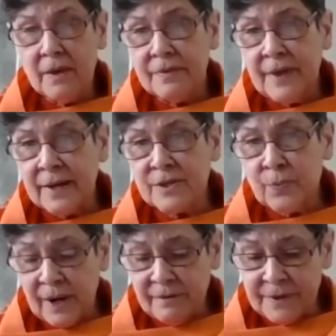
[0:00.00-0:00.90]
That's
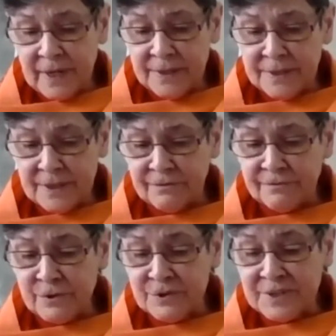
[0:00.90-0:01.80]
why Vedanta
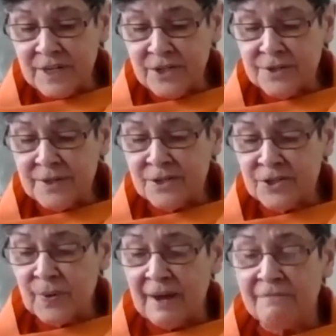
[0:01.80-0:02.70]
first teaches us
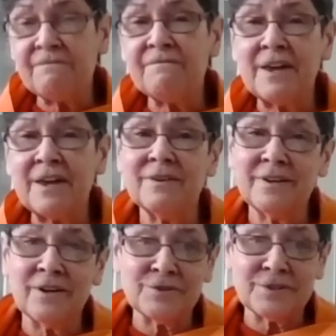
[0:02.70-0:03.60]
to have faith
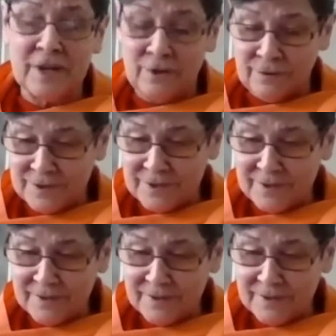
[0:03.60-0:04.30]
in ourselves.